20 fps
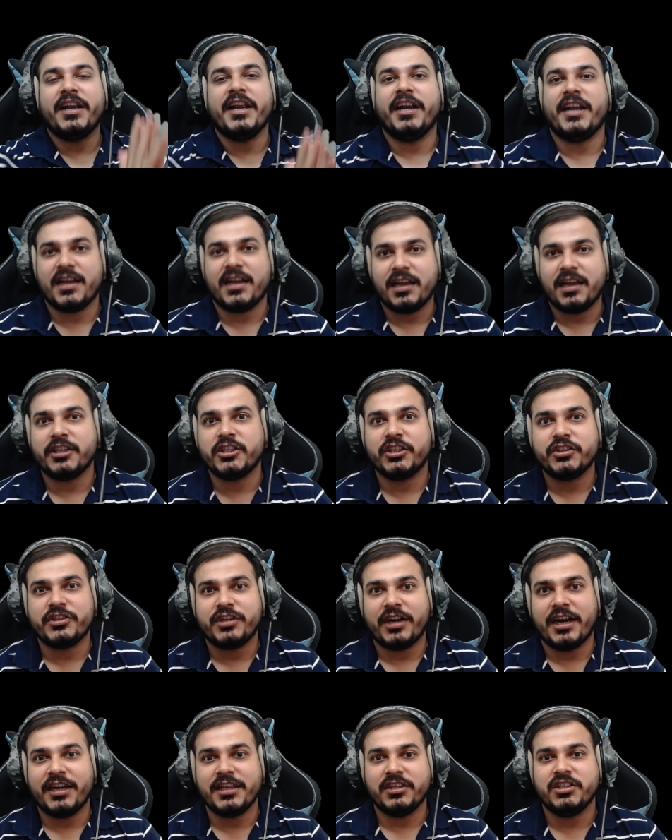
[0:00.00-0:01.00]
data collection
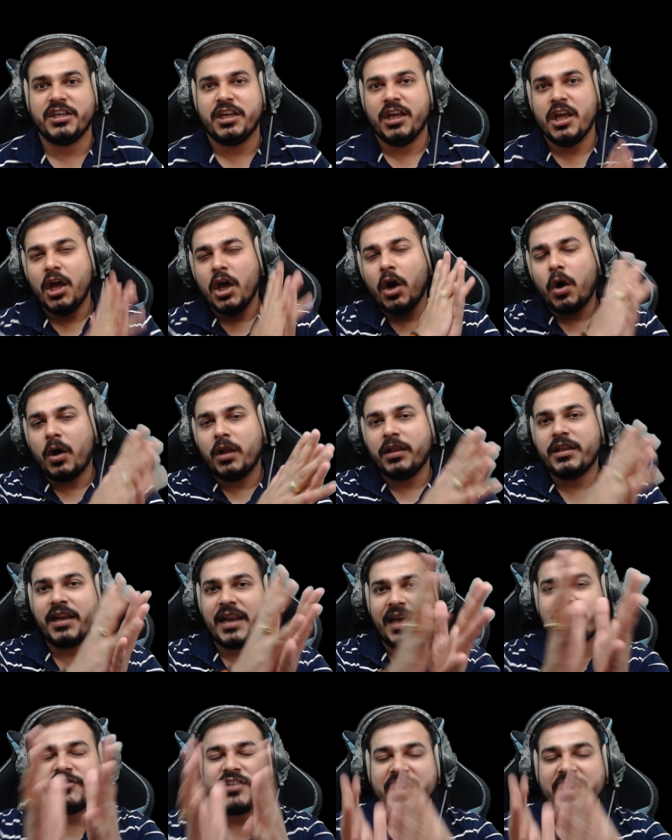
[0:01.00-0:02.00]
strategy, all the
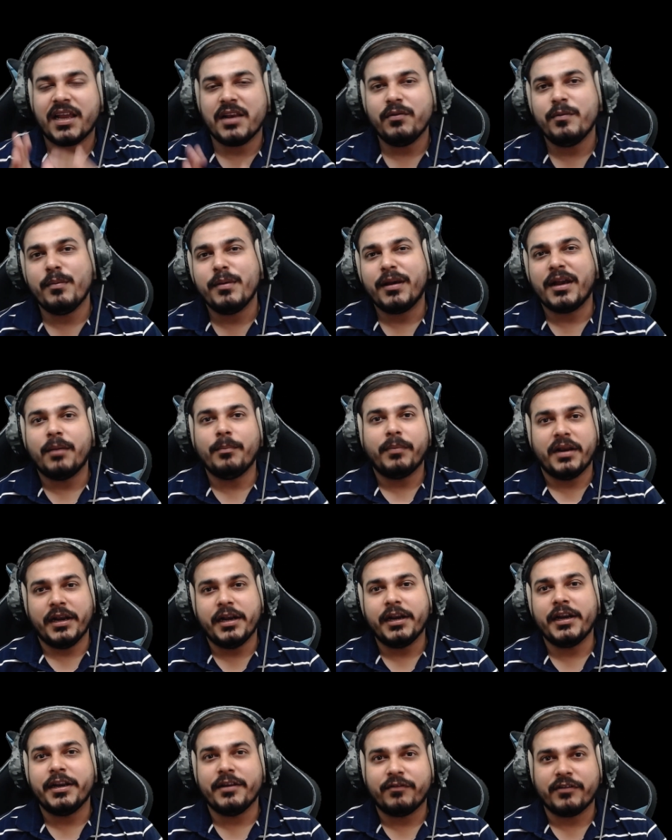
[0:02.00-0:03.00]
life cycle will be
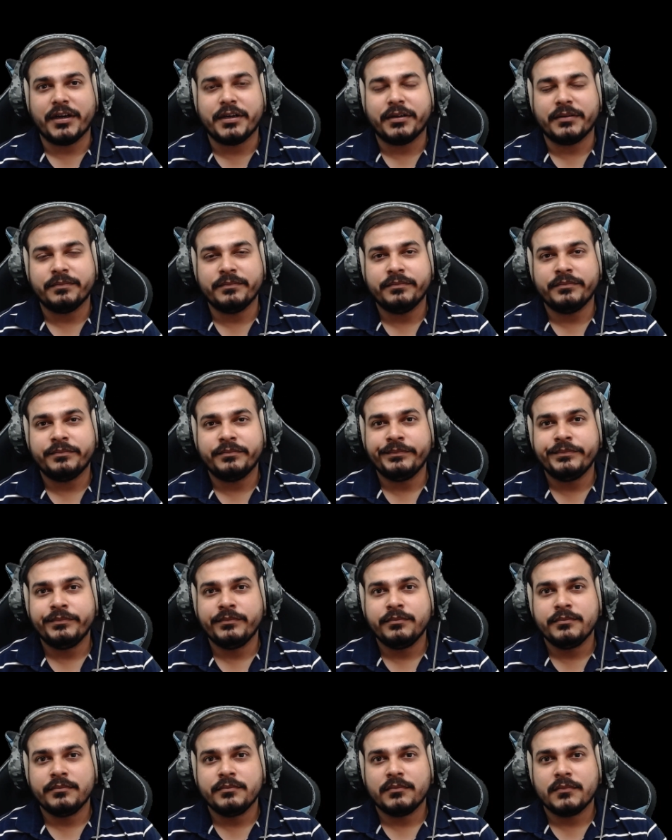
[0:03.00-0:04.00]
completely different,
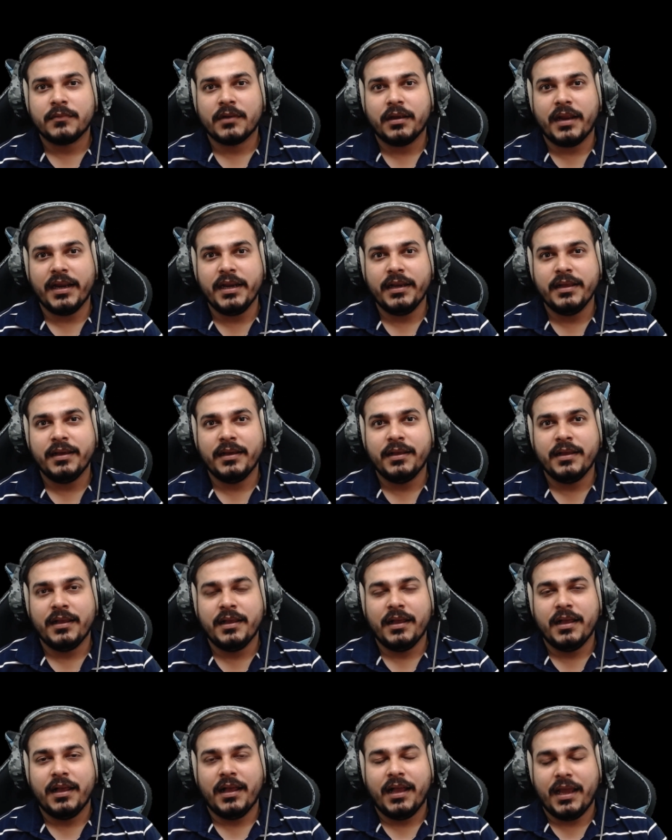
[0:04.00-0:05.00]
right?
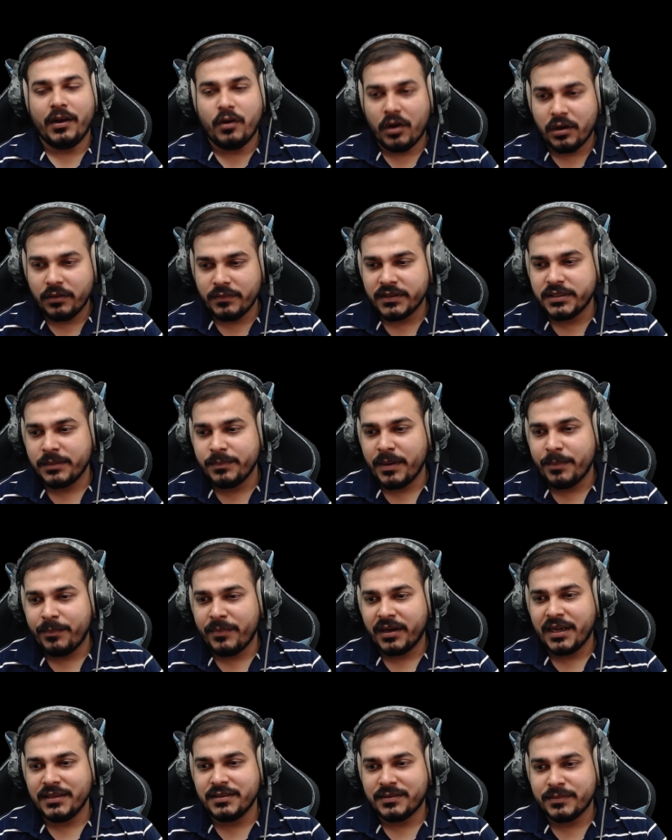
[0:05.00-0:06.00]
And always
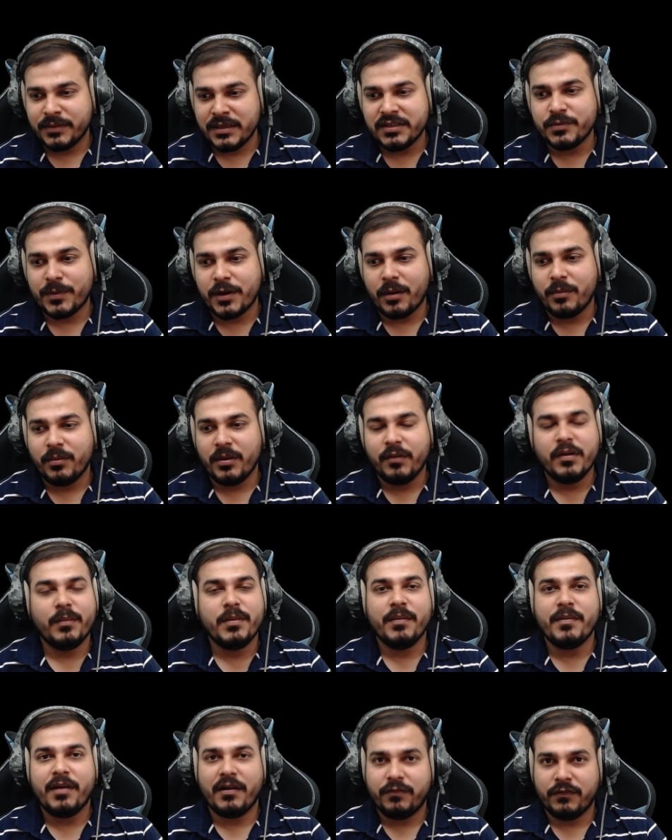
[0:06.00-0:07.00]
remember, guys, this probably will
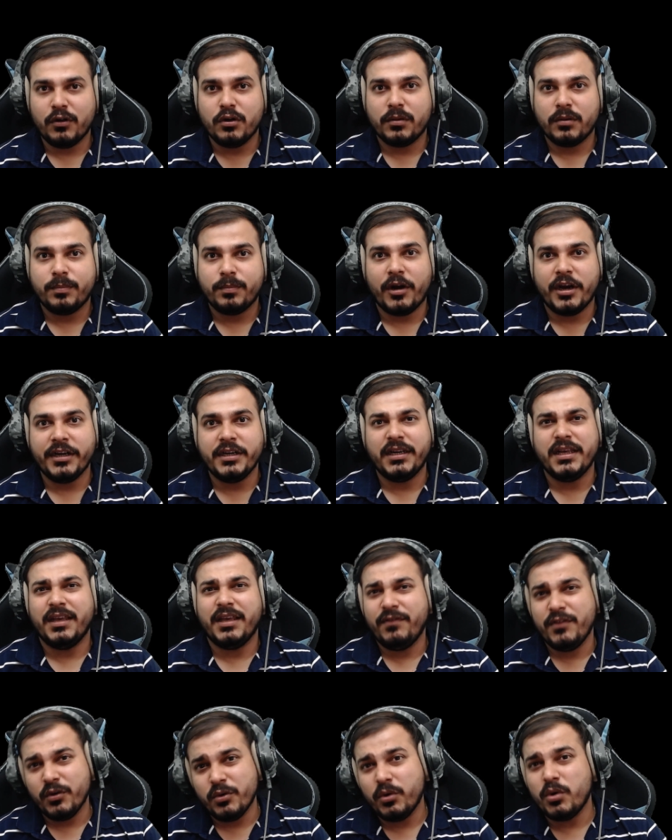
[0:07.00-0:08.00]
be my fourth point.
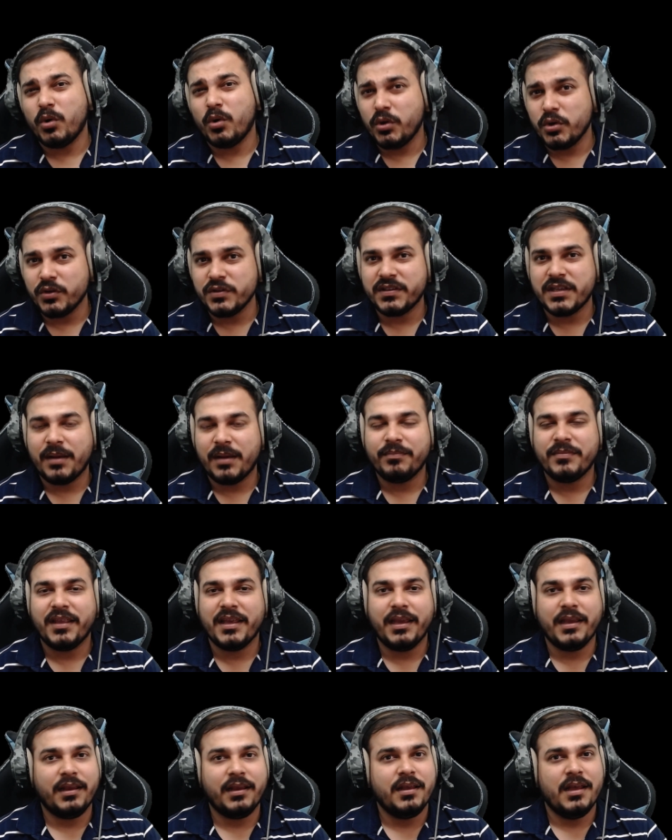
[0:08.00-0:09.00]
If you don't know
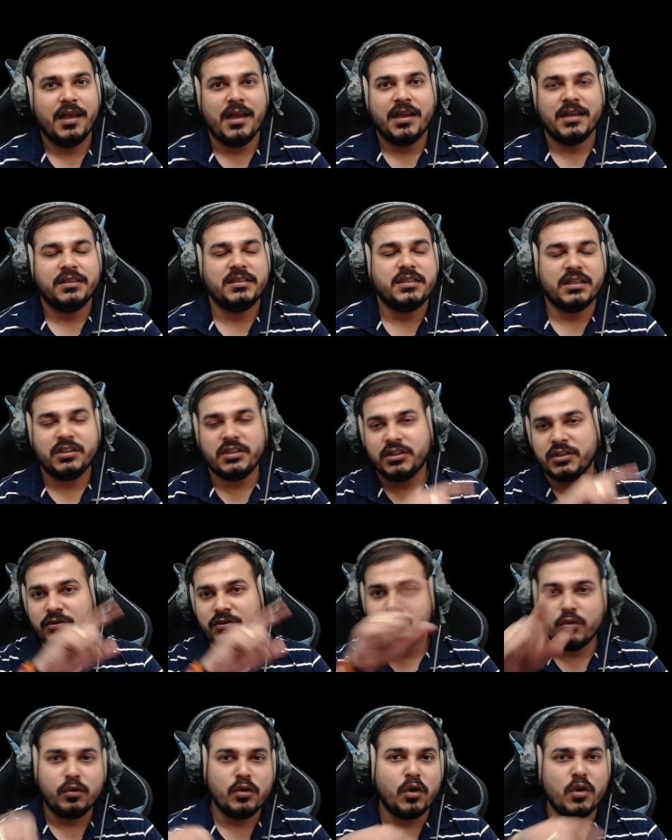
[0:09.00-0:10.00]
something, just
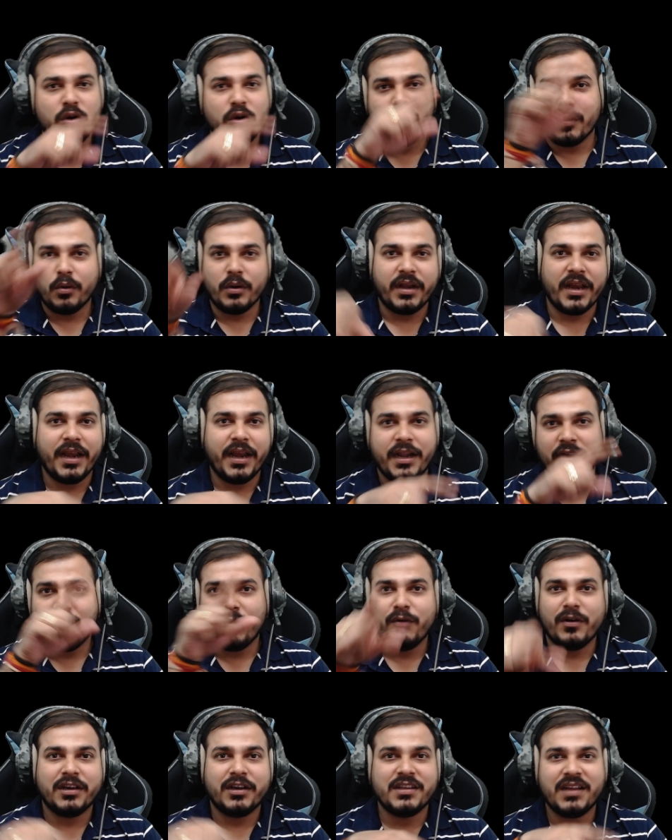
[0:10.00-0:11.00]
don't rotate
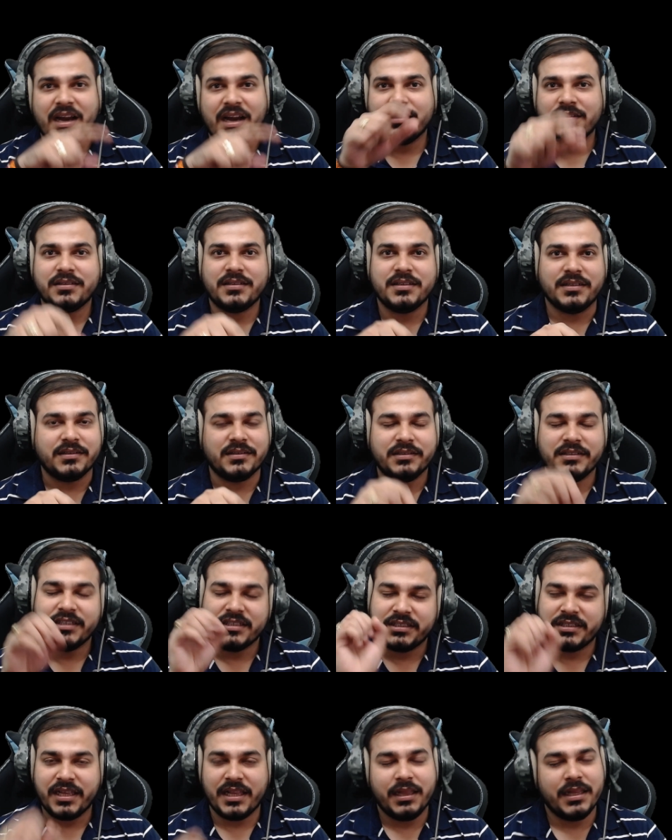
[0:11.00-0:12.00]
over the answers.
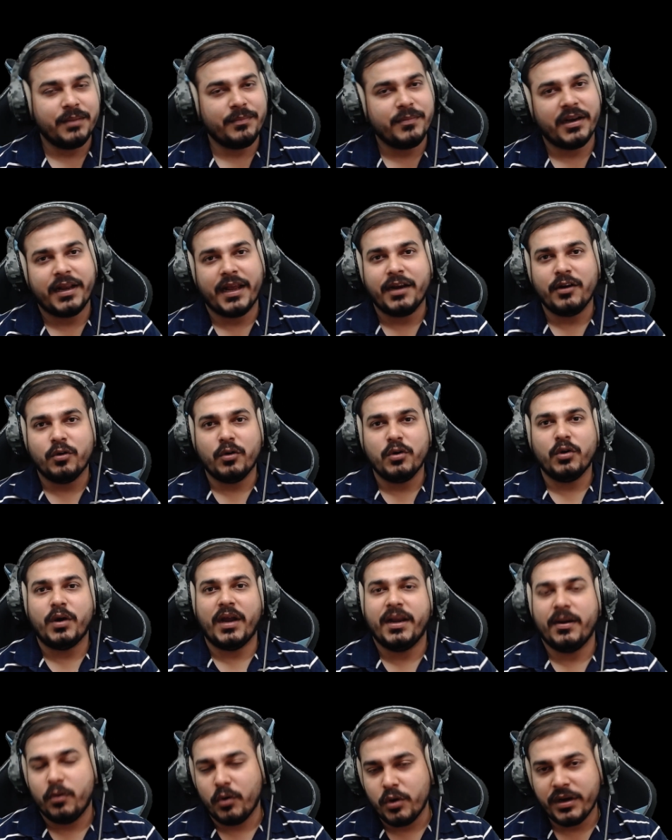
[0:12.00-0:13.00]
Just tell them that I don't know,
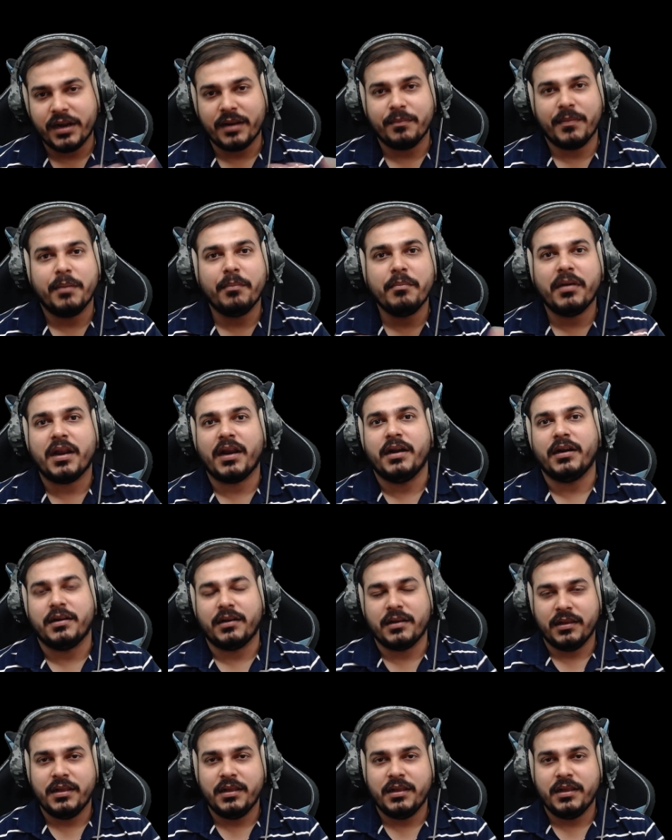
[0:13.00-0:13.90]
I don't remember it.